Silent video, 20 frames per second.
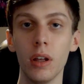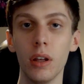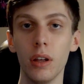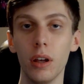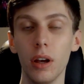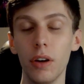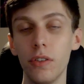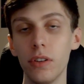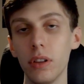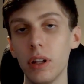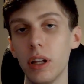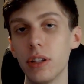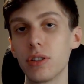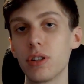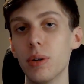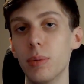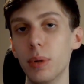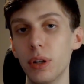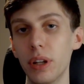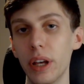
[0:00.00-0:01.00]
Over the last
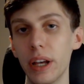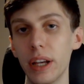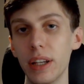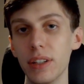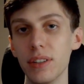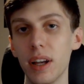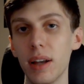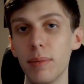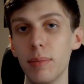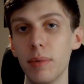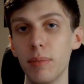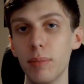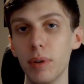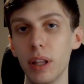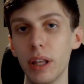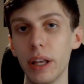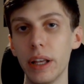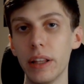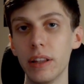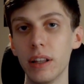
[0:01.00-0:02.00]
couple of days, I've been
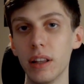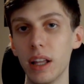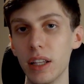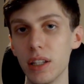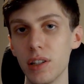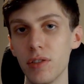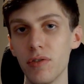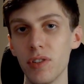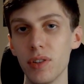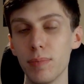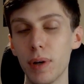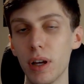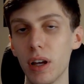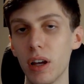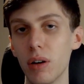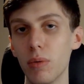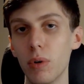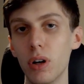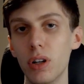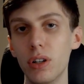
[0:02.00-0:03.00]
playing The Last of Us
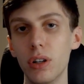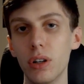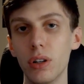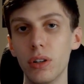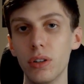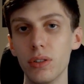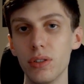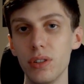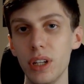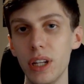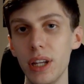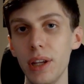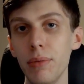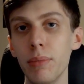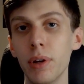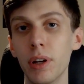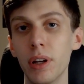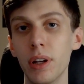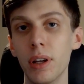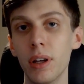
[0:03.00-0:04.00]
Part 1 on
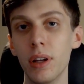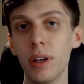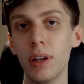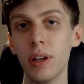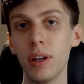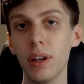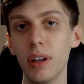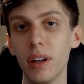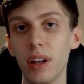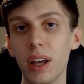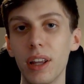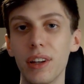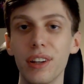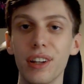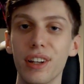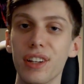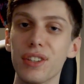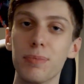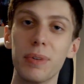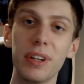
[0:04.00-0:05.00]
Steam, and it
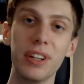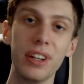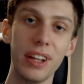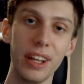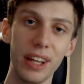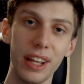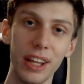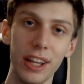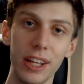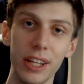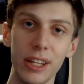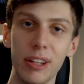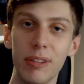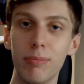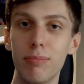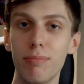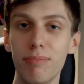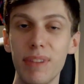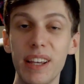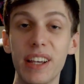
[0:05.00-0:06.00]
has been a
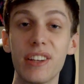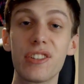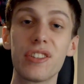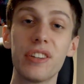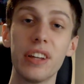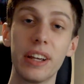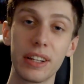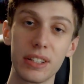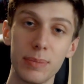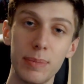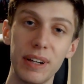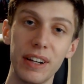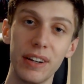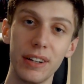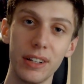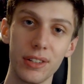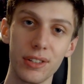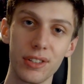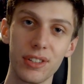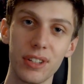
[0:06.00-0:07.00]
mixed
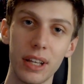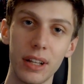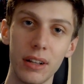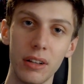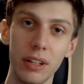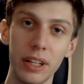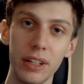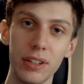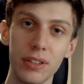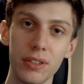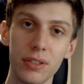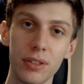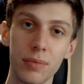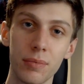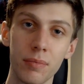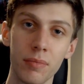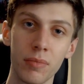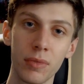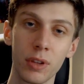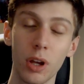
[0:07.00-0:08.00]
experience to say the least.
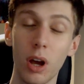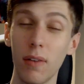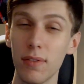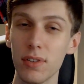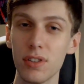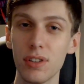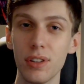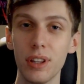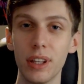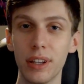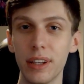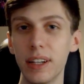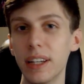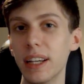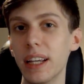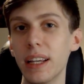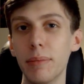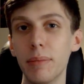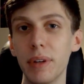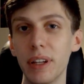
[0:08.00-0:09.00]
Obviously, the
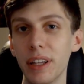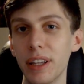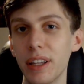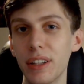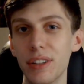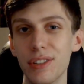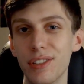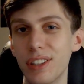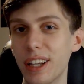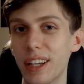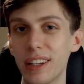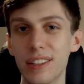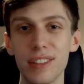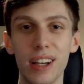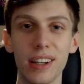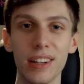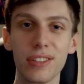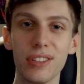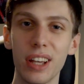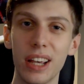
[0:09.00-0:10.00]
game is the
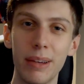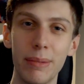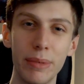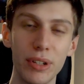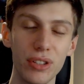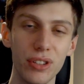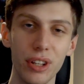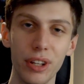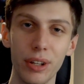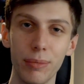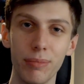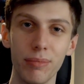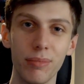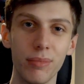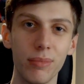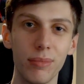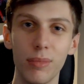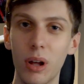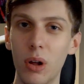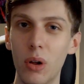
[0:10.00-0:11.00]
exact same as the
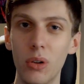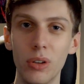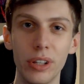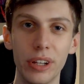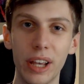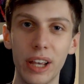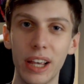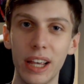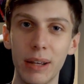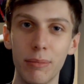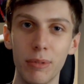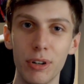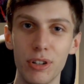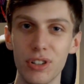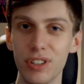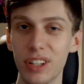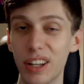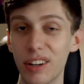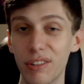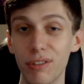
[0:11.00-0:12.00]
older game, which
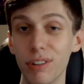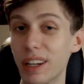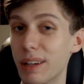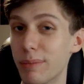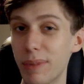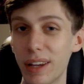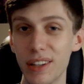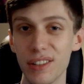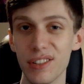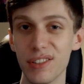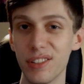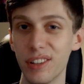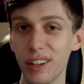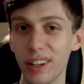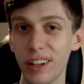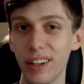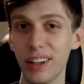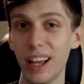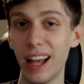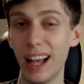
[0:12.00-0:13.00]
has had a
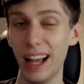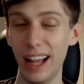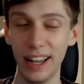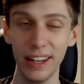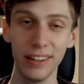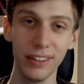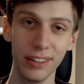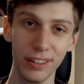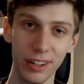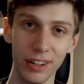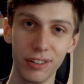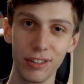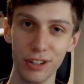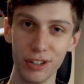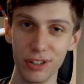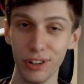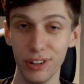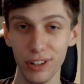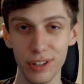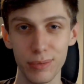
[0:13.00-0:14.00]
remaster and an
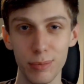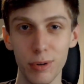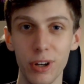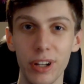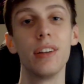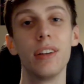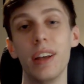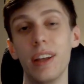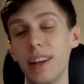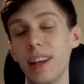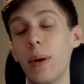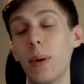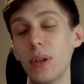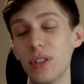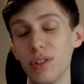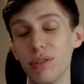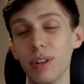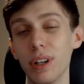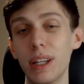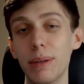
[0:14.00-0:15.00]
original at this point, and now it's
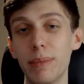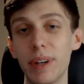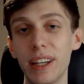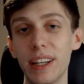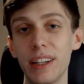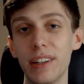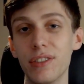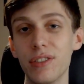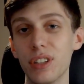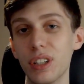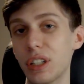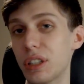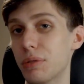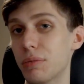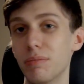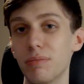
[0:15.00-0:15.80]
a remake, so